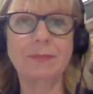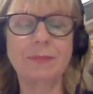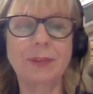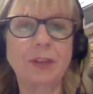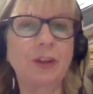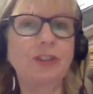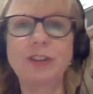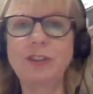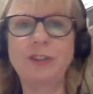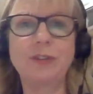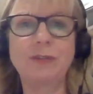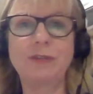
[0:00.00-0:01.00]
They're
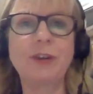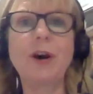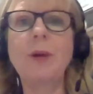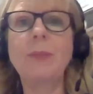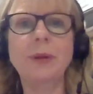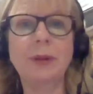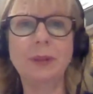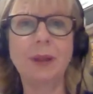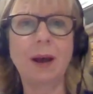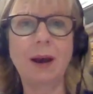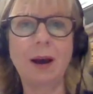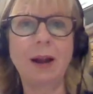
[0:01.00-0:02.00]
just phenomenal,
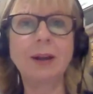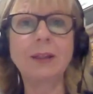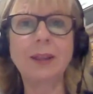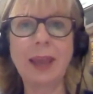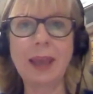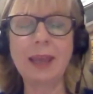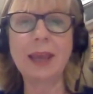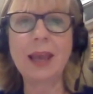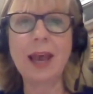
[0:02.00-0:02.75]
aren't they?